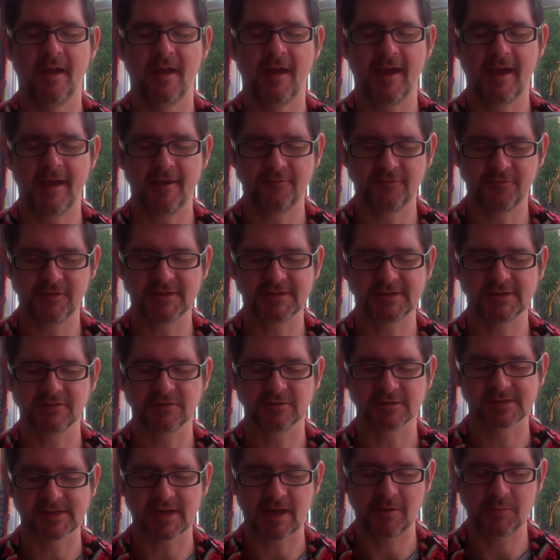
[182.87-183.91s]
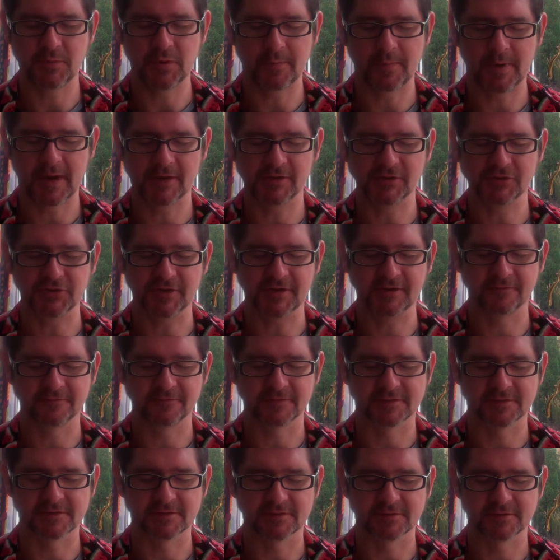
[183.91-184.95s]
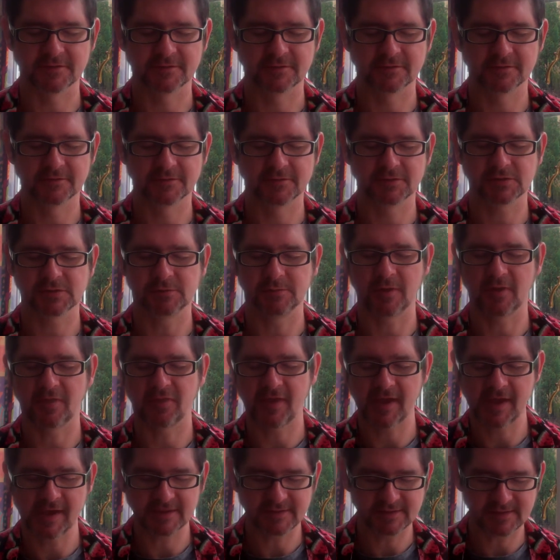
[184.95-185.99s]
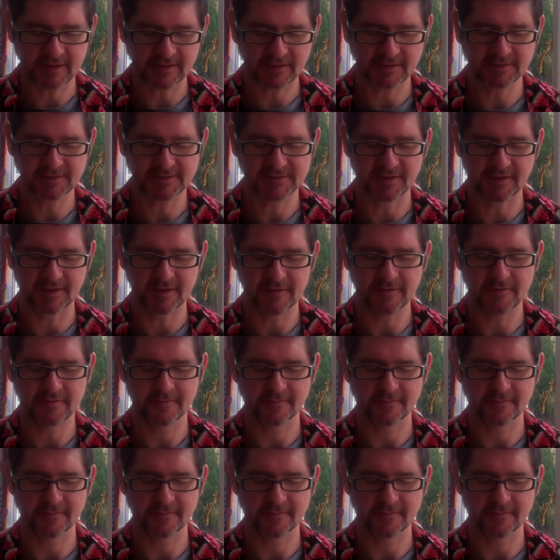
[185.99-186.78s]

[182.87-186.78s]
every single time your mind drifts. So about 30 seconds there.